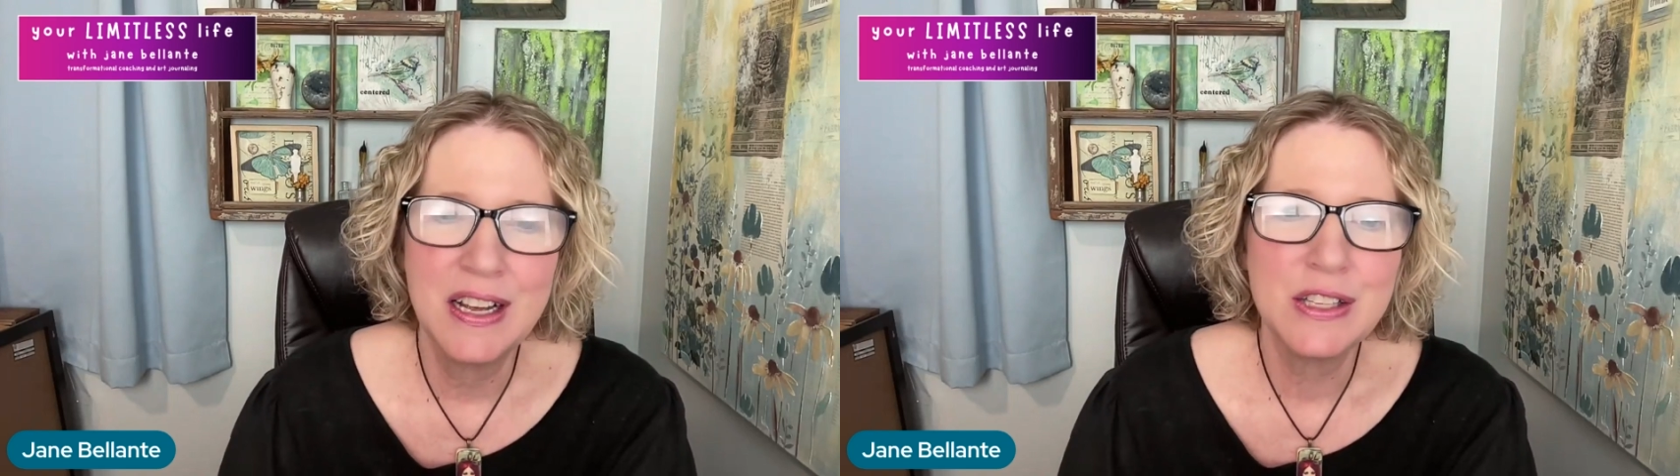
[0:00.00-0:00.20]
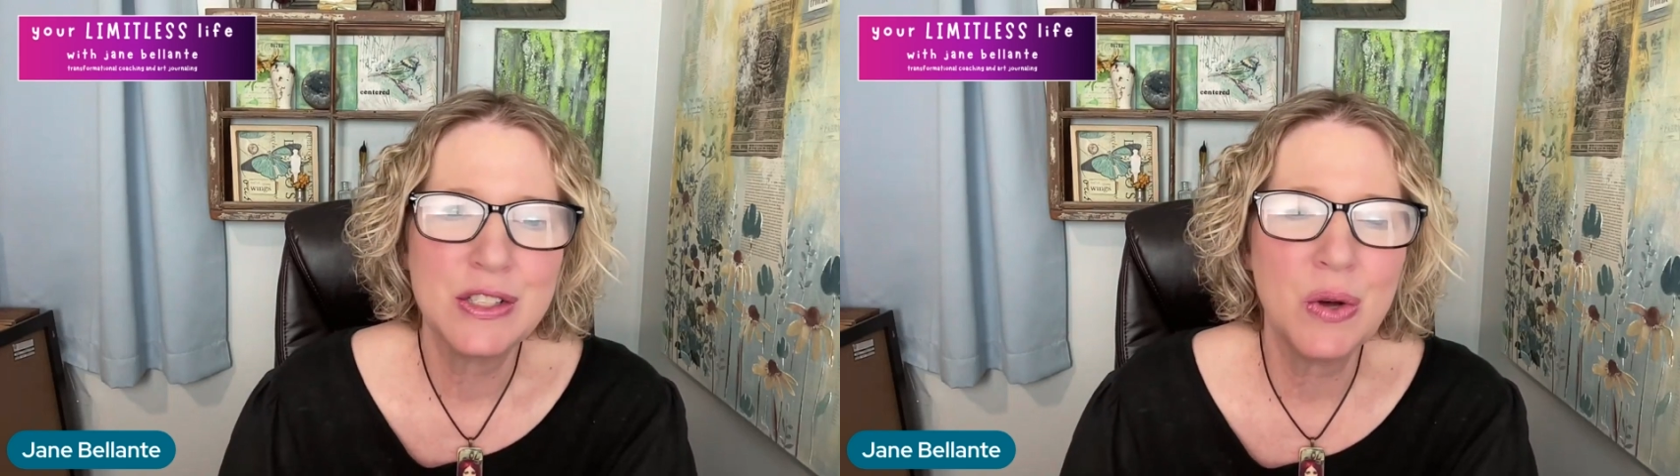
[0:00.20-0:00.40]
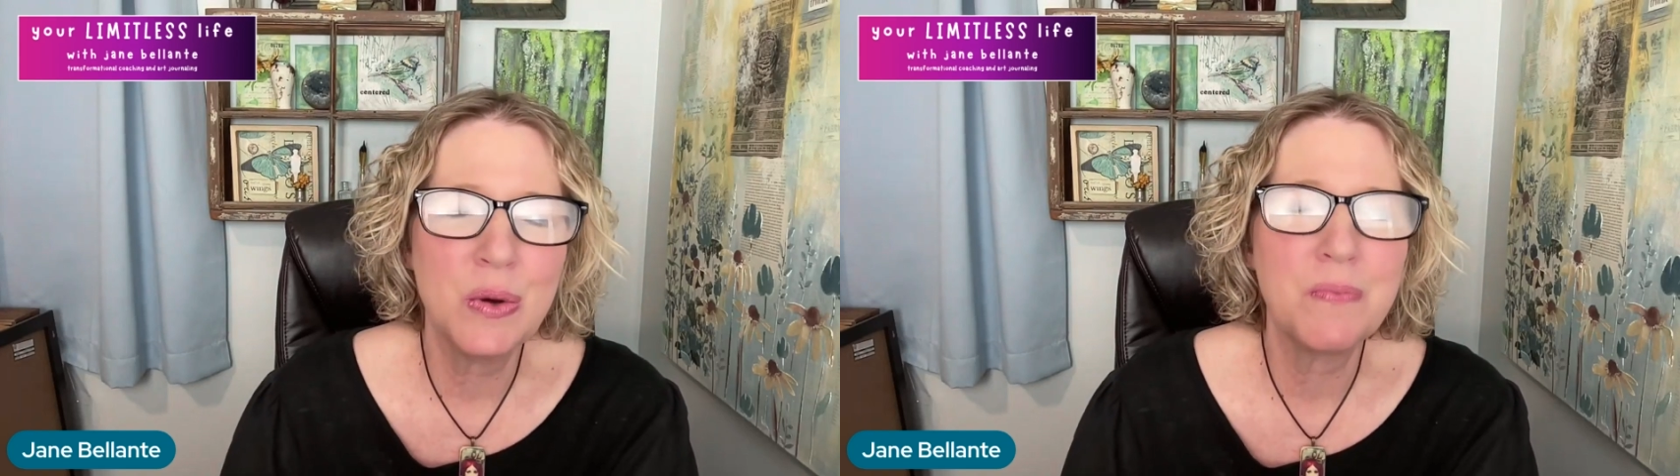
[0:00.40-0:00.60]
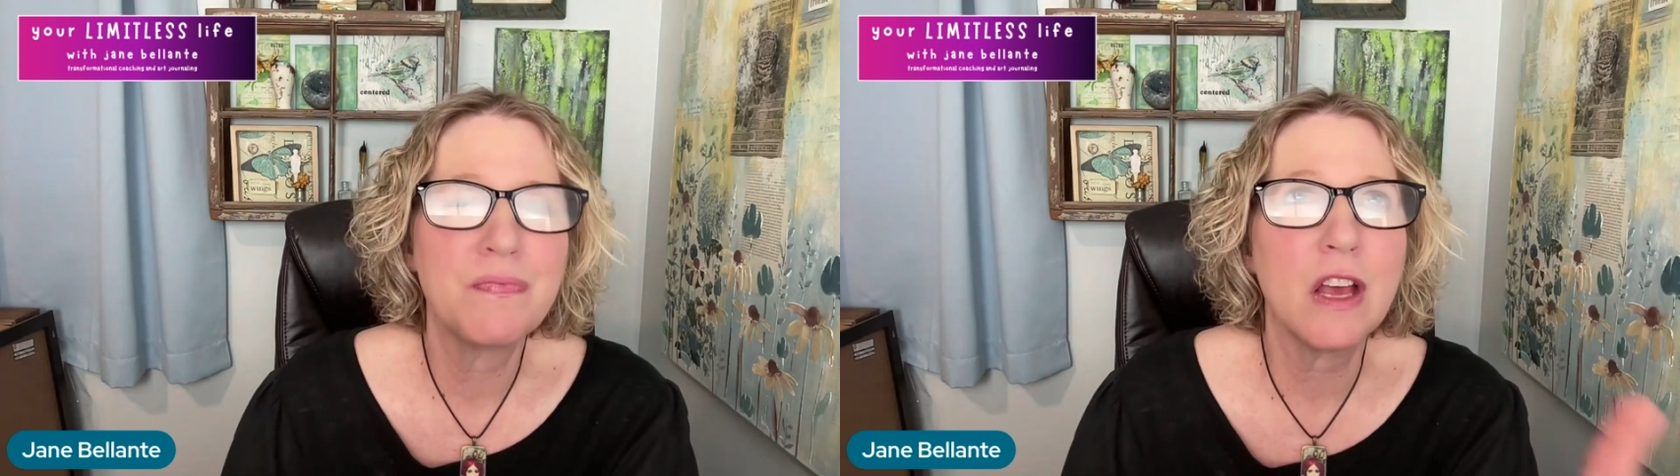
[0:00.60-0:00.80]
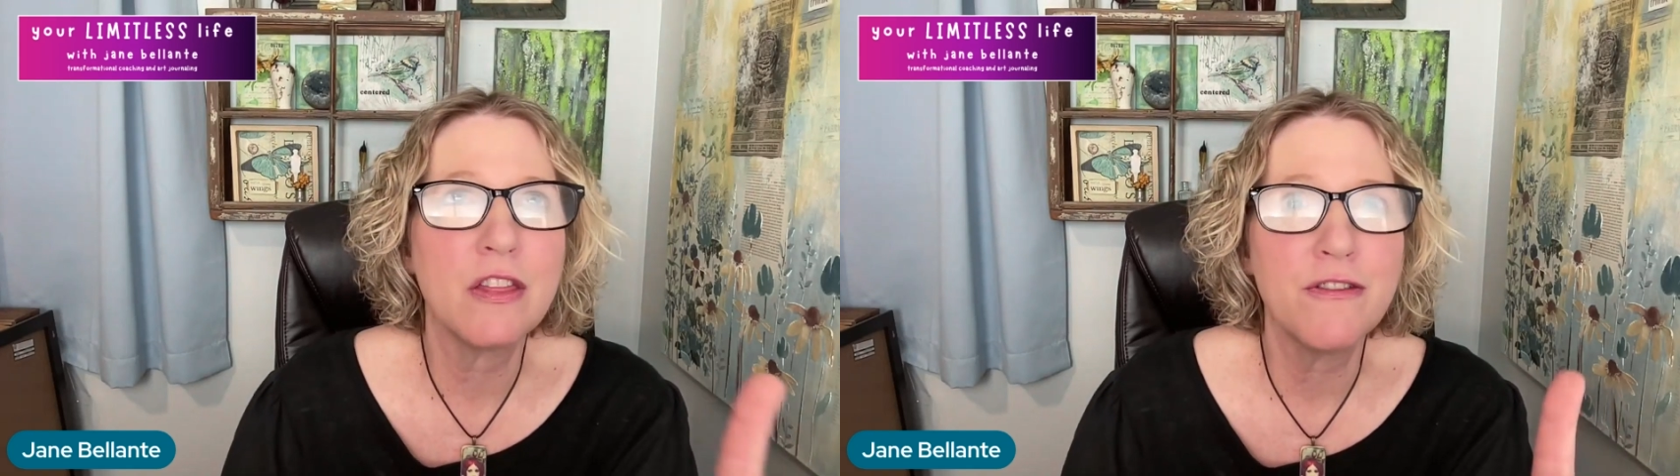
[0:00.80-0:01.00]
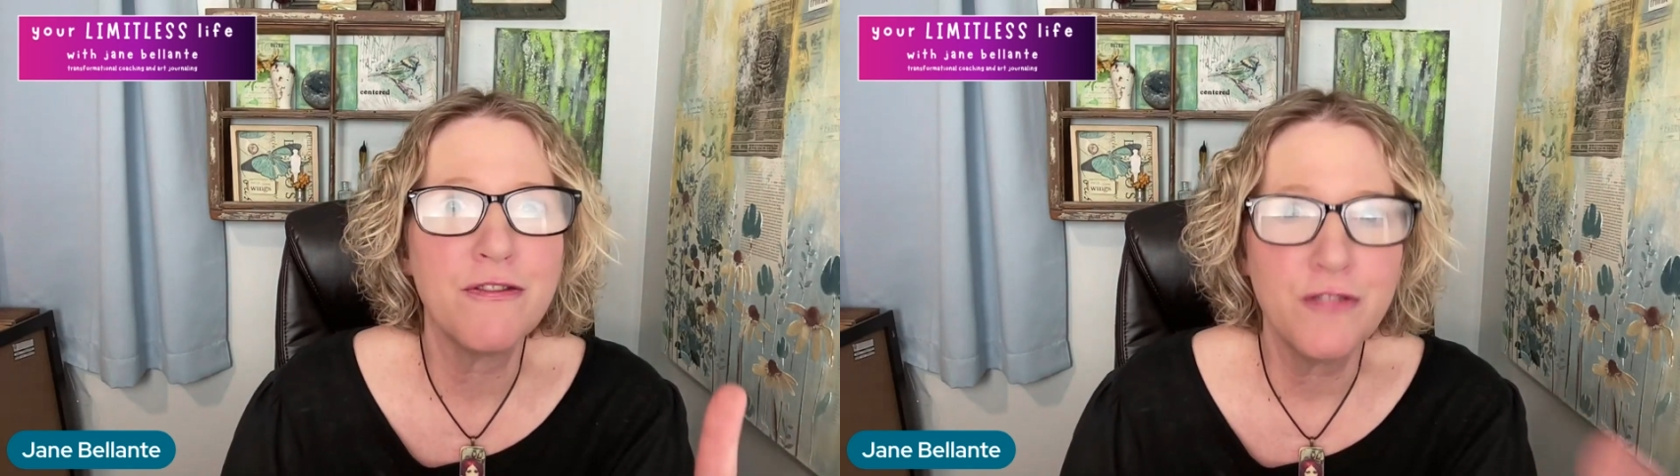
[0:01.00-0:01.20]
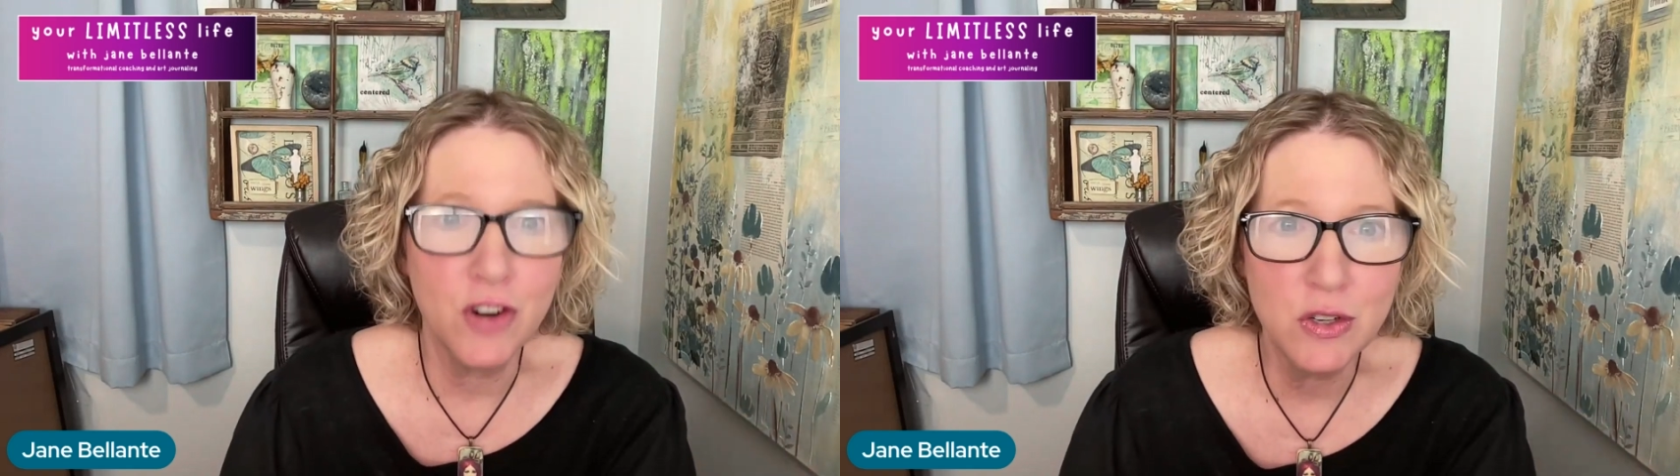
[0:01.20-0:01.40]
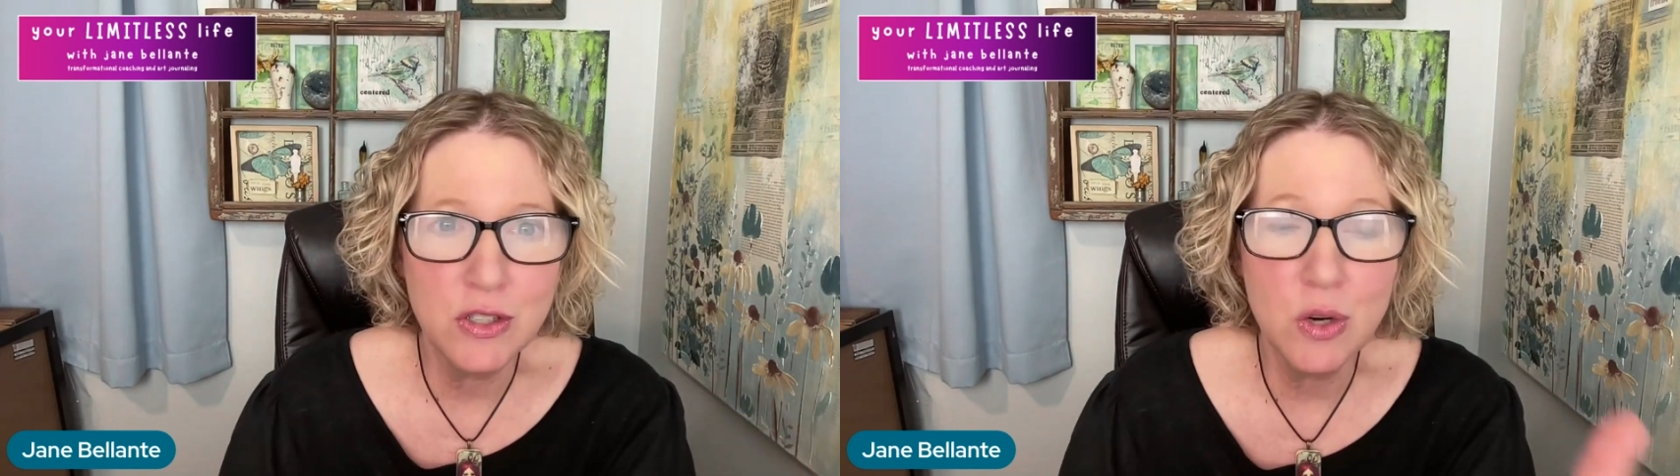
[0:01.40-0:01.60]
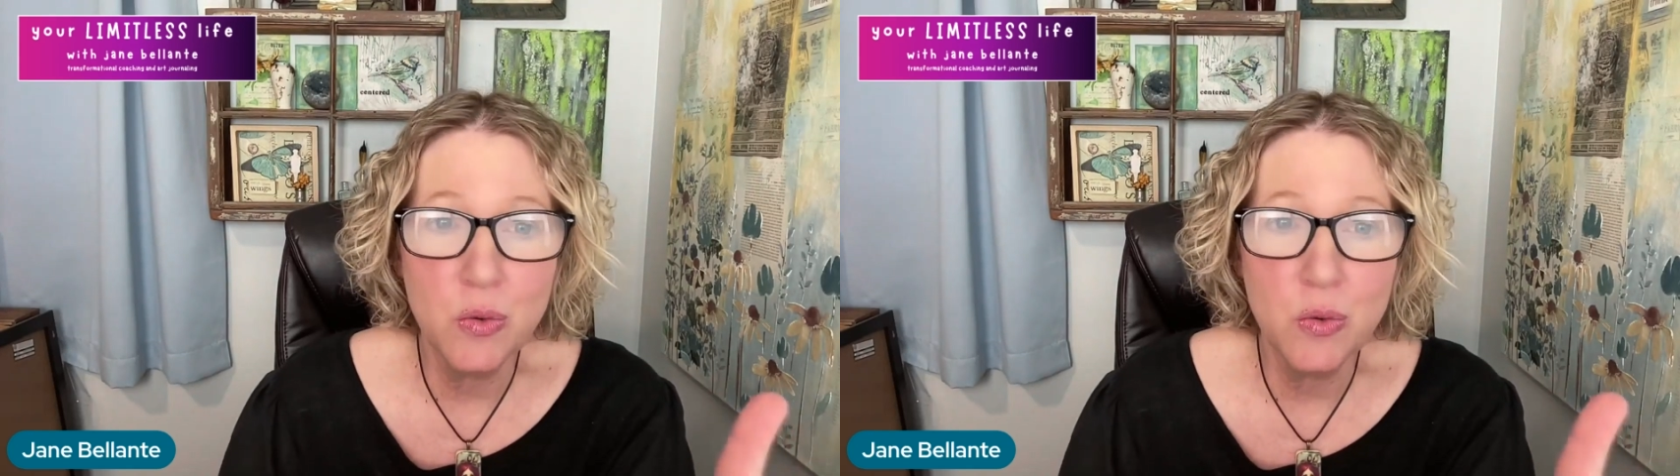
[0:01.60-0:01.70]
So the first